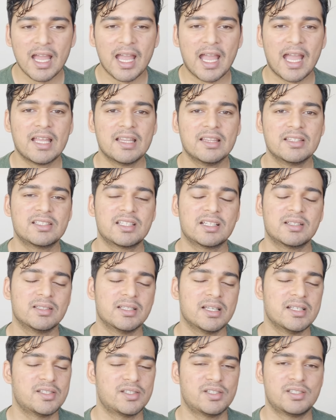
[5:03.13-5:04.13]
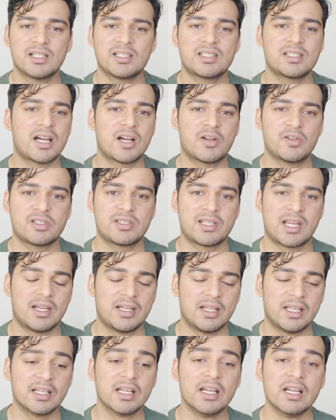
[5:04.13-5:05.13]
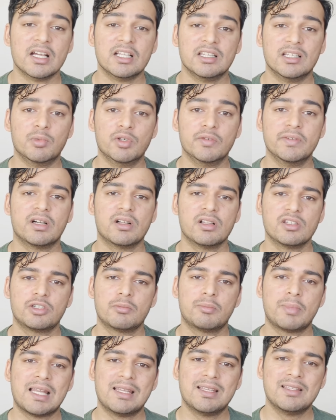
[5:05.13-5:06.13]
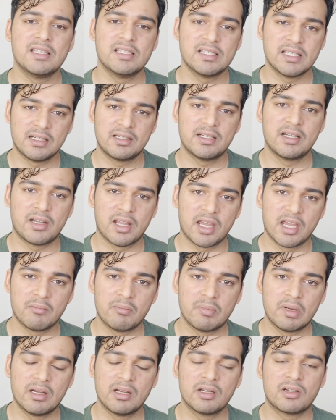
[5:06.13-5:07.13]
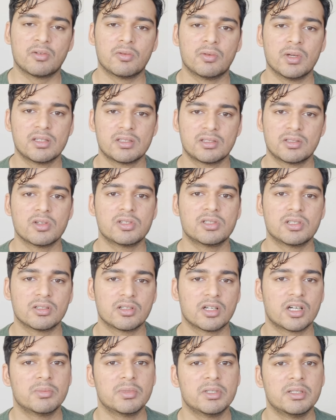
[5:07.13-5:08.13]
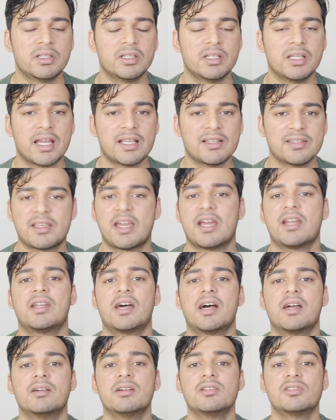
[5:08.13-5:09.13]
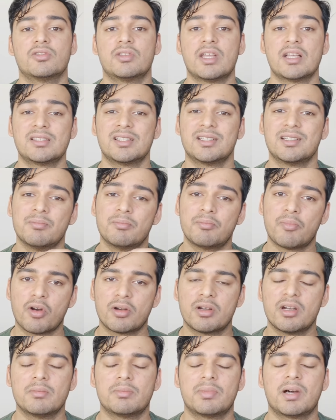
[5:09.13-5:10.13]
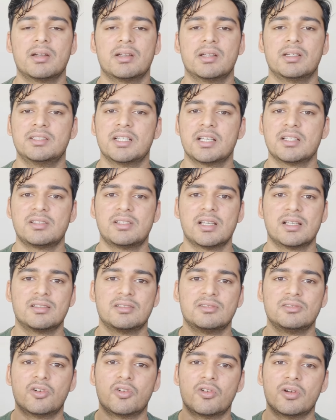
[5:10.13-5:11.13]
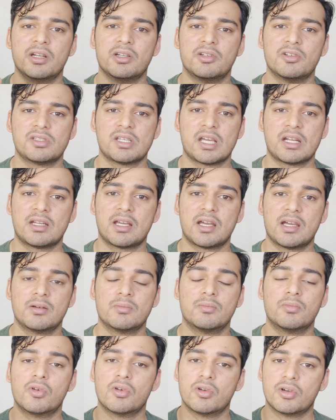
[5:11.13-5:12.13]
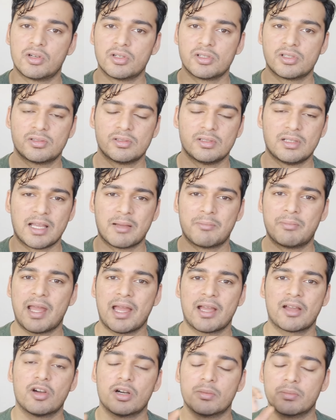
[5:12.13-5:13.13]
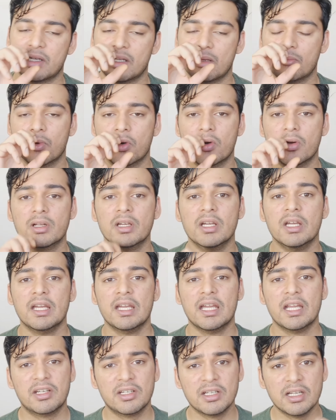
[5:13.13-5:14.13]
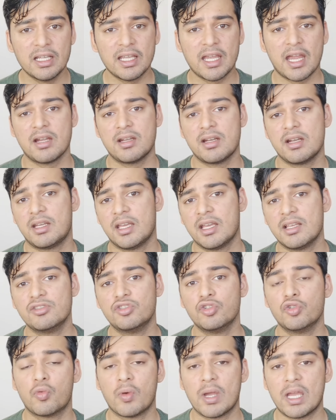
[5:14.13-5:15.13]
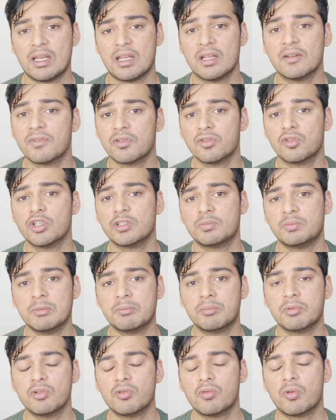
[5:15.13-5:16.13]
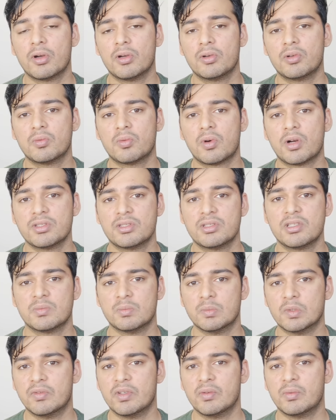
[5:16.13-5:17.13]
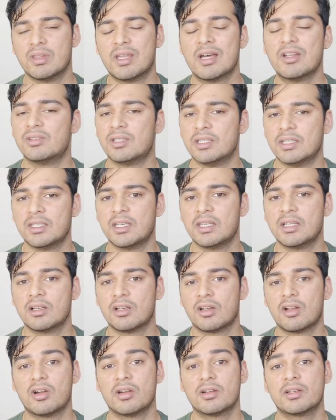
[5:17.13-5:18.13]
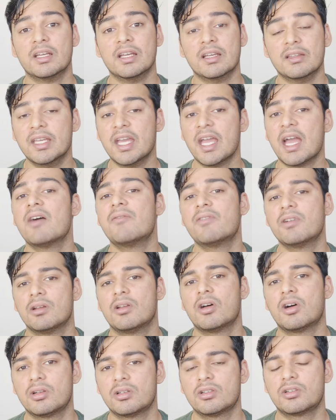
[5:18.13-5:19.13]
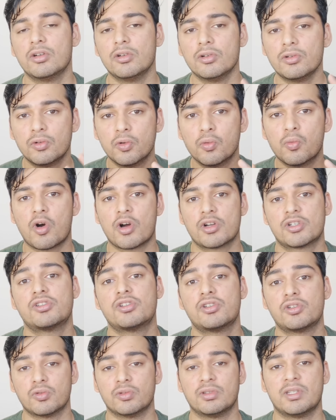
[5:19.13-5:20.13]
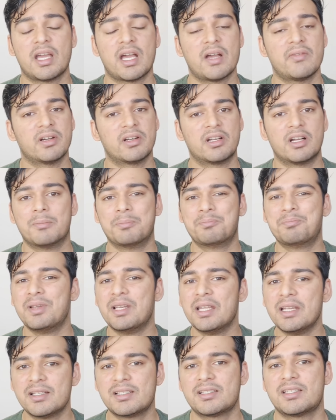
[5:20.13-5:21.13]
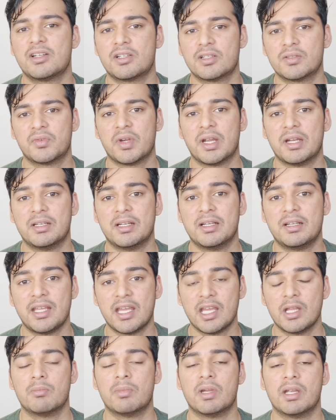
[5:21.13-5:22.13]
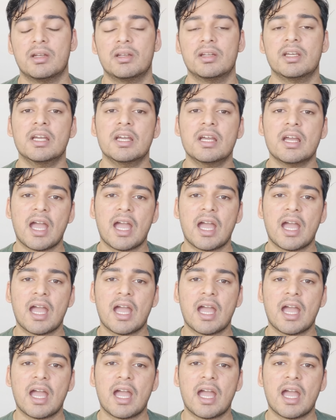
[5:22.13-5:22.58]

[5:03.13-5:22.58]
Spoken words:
And it's just outstanding. The movie also balances entertainment with social commentary and satire, so that's an important part. It just doesn't go into satire mode or like black comedy mode. It really entertains you well, and for those people who want to watch this movie without thinking a lot, they have a lot to watch too. They have a complete set of entertainment.